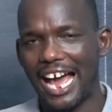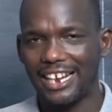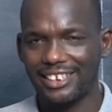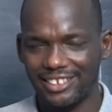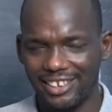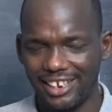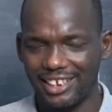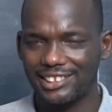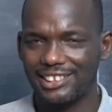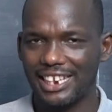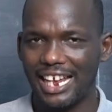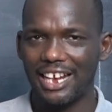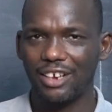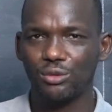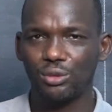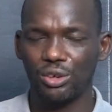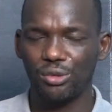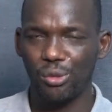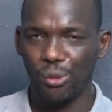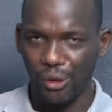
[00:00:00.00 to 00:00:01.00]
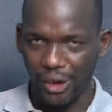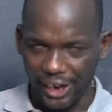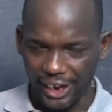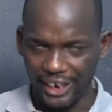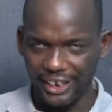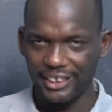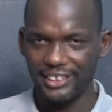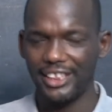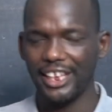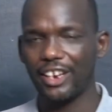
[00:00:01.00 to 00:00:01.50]
just actually to
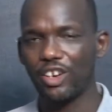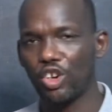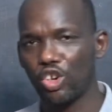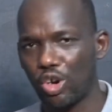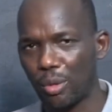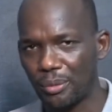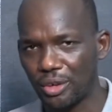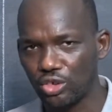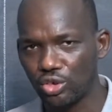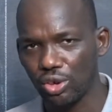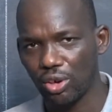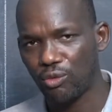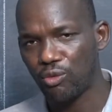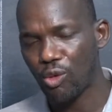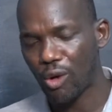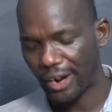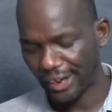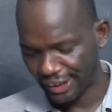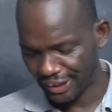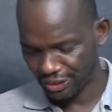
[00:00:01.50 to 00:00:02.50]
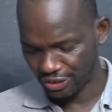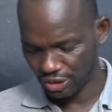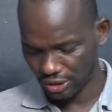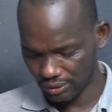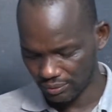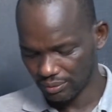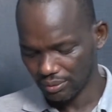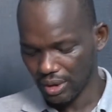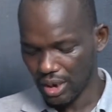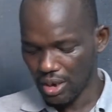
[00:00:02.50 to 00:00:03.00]
raise the economics of our nation.
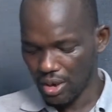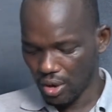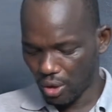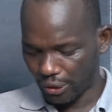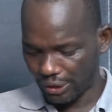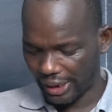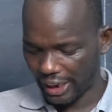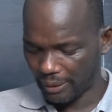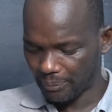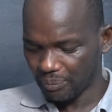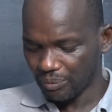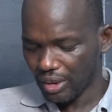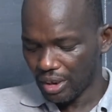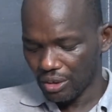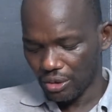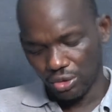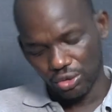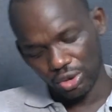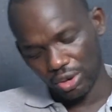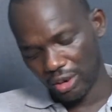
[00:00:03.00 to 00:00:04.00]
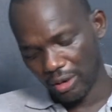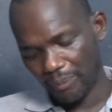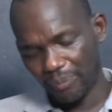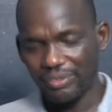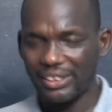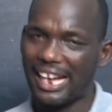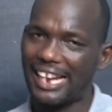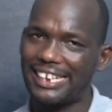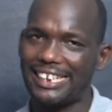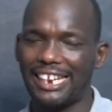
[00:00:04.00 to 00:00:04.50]
Okay, so
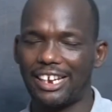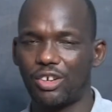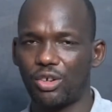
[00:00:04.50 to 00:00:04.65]
that's the